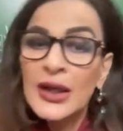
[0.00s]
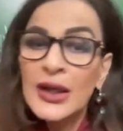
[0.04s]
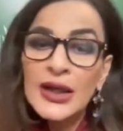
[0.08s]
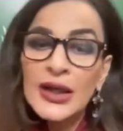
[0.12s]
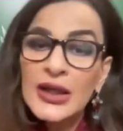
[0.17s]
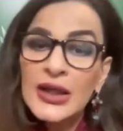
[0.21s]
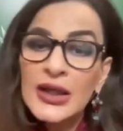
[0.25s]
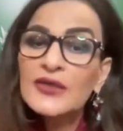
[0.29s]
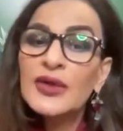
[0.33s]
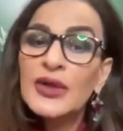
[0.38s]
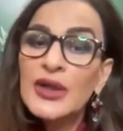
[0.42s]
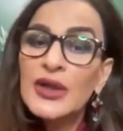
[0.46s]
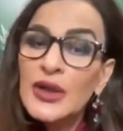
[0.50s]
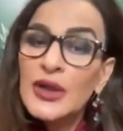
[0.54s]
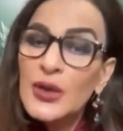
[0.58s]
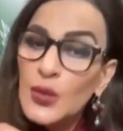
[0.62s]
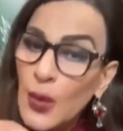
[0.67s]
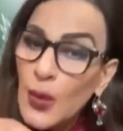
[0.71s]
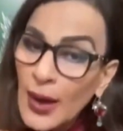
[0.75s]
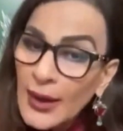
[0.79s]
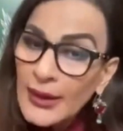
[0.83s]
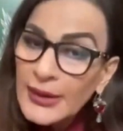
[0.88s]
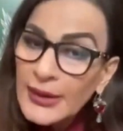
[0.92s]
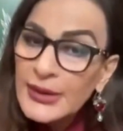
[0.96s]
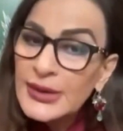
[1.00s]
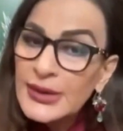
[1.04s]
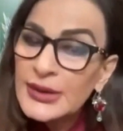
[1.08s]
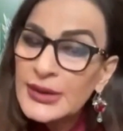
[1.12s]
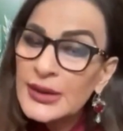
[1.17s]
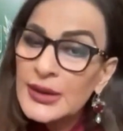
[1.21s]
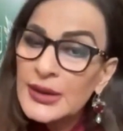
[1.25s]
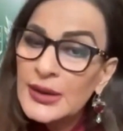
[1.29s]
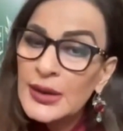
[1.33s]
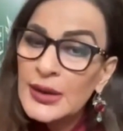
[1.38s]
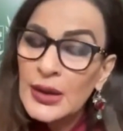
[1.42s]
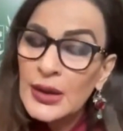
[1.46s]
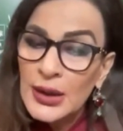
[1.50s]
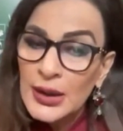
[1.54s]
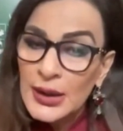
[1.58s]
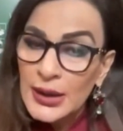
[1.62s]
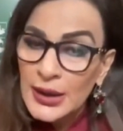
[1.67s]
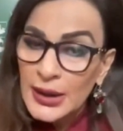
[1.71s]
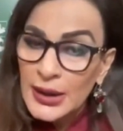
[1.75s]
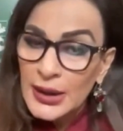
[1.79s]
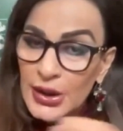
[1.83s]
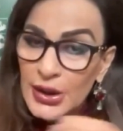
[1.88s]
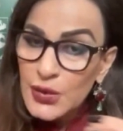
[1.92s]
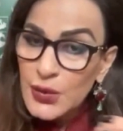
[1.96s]
Even in 1 year,
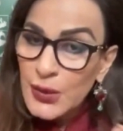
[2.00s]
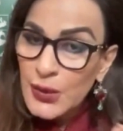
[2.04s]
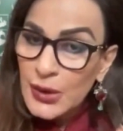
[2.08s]
it